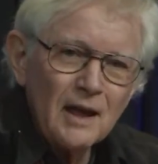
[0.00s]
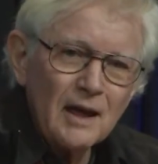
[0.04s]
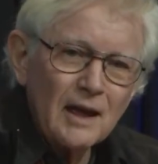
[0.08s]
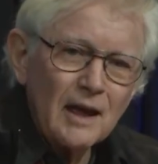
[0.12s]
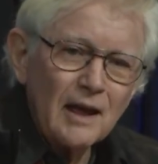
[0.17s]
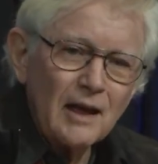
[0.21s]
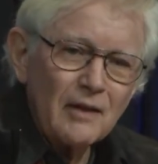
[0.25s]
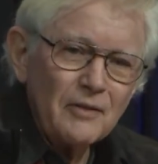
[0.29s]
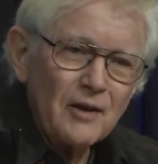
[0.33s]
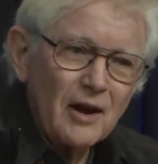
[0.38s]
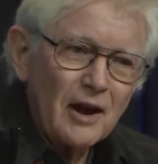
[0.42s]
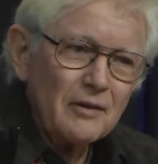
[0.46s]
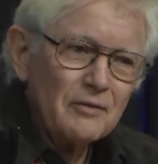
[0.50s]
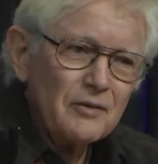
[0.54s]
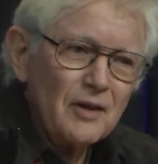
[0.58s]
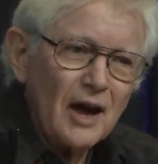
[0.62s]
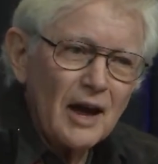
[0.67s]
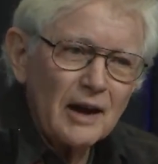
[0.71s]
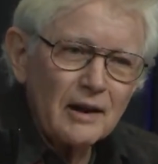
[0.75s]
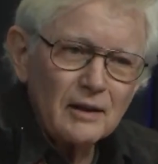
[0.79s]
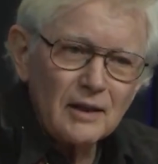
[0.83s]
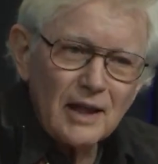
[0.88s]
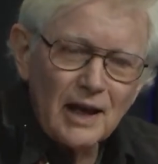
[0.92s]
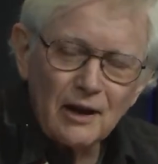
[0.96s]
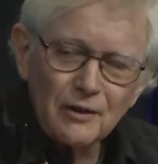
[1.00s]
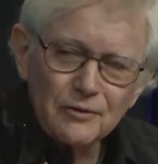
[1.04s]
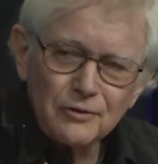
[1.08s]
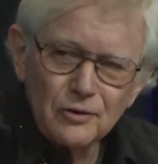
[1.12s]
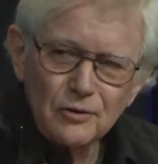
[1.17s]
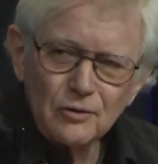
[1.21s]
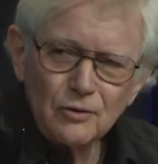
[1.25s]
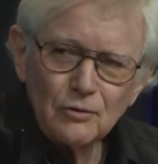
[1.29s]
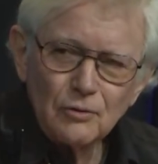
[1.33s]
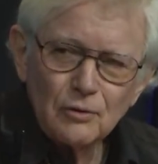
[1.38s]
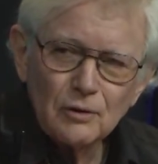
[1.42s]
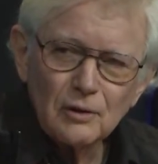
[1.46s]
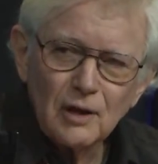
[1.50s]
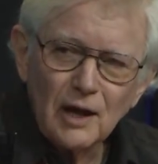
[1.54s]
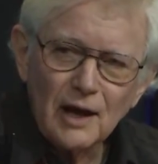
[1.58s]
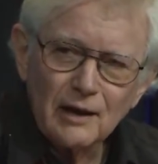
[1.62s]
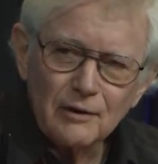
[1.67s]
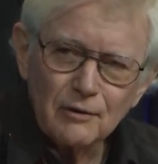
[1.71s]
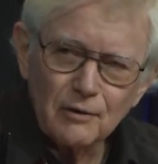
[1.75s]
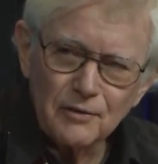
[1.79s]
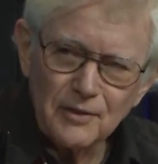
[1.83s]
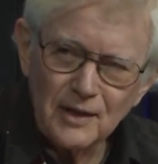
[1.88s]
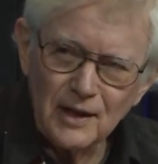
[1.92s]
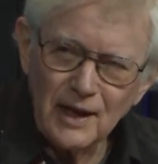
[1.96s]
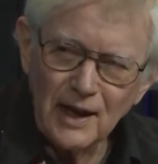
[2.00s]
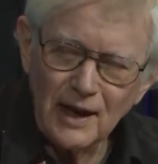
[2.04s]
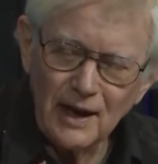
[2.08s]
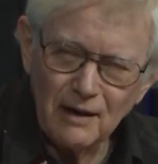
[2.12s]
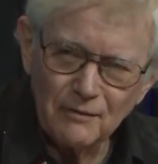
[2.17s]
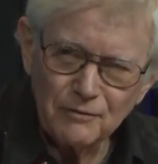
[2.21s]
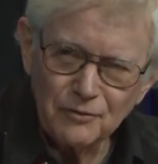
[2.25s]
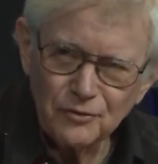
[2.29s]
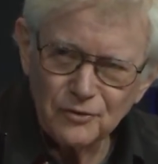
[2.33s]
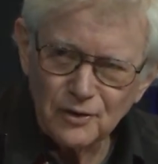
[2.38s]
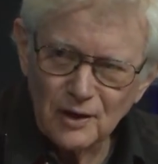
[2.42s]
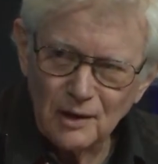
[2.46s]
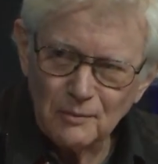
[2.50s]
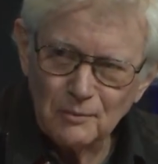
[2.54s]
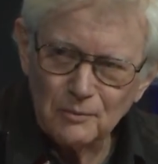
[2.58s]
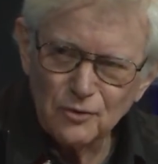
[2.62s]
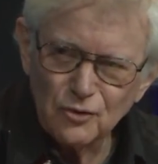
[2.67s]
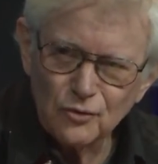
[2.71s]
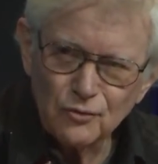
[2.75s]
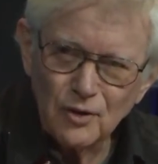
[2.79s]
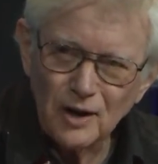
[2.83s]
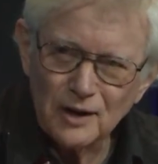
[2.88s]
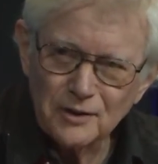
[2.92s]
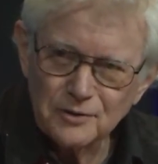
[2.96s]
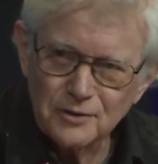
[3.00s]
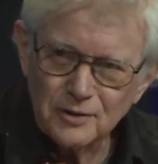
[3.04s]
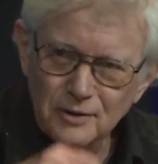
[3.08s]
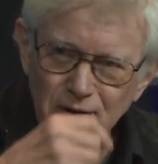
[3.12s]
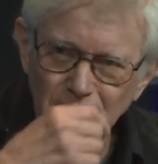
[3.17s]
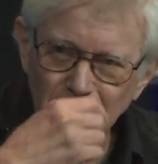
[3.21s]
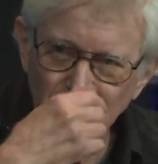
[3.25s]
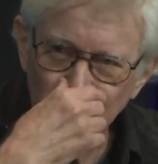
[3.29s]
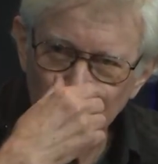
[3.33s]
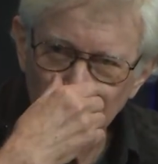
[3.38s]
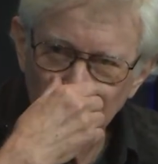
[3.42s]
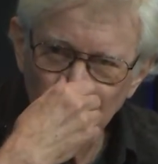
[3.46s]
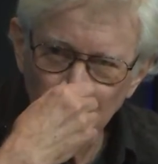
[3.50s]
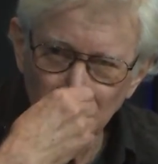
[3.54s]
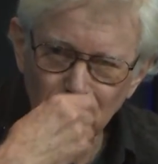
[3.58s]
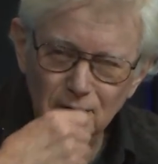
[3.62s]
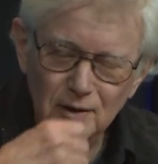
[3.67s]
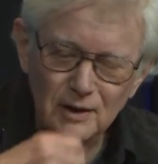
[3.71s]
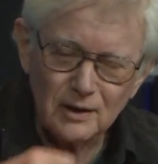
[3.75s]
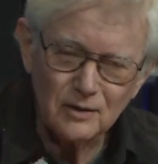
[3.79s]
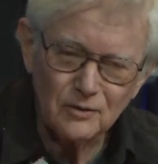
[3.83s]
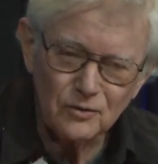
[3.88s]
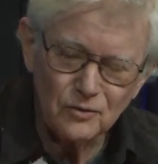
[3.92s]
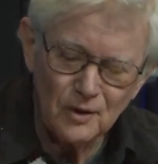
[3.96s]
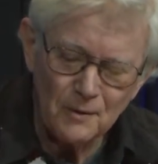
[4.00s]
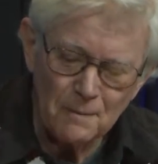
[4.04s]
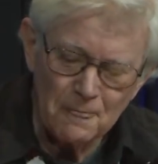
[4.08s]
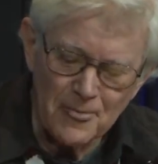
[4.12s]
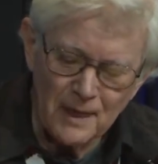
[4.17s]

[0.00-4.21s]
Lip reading: and they're not allowed to do a lot, or they have some structured activities.